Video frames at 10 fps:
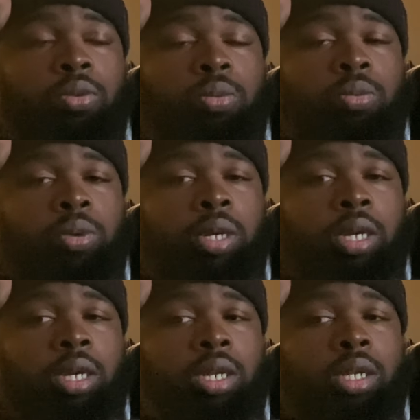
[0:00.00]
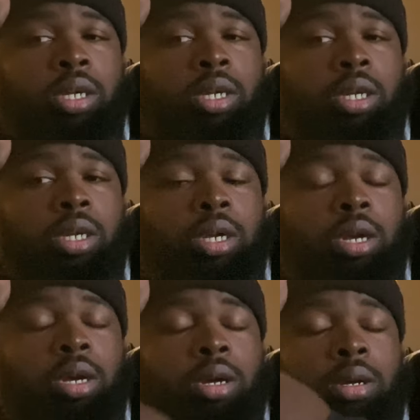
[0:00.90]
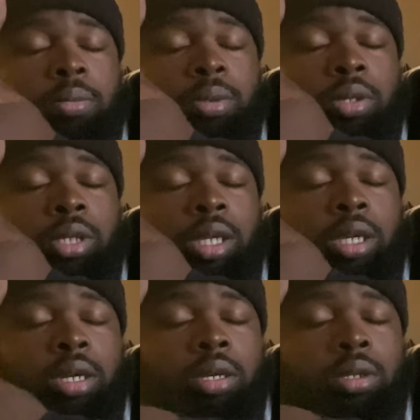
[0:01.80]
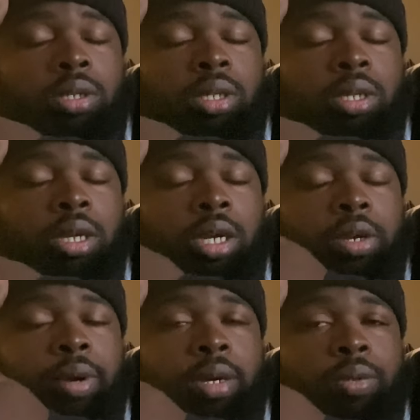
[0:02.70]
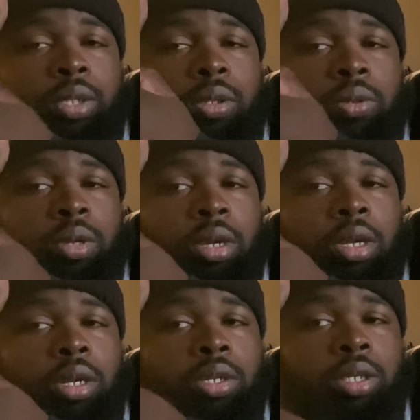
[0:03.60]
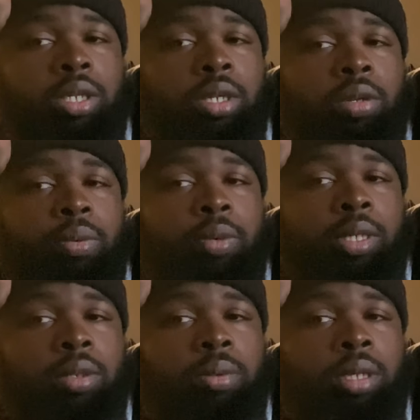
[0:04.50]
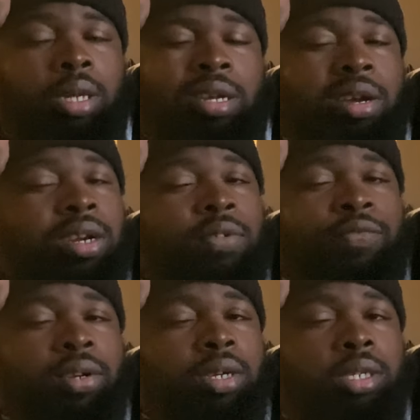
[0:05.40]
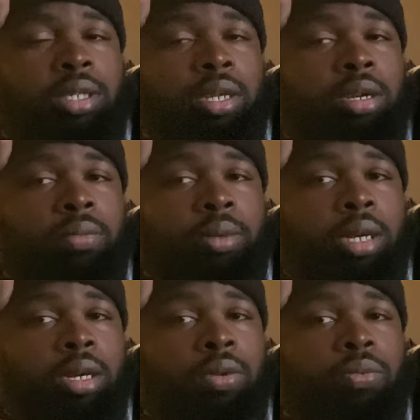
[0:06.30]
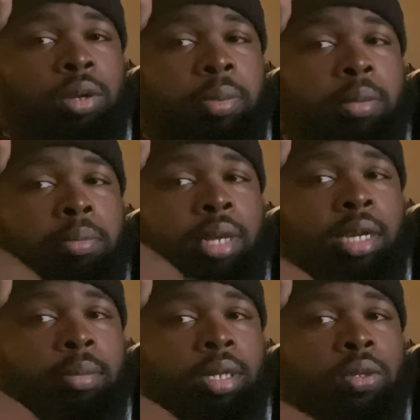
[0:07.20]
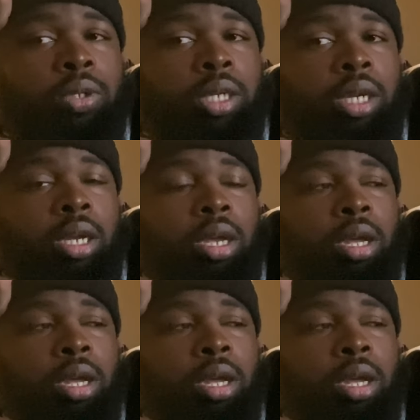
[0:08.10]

read your DMs, interact with you. Let's see, we'll get something done. All that flirty stuff, women, black men don't cheat,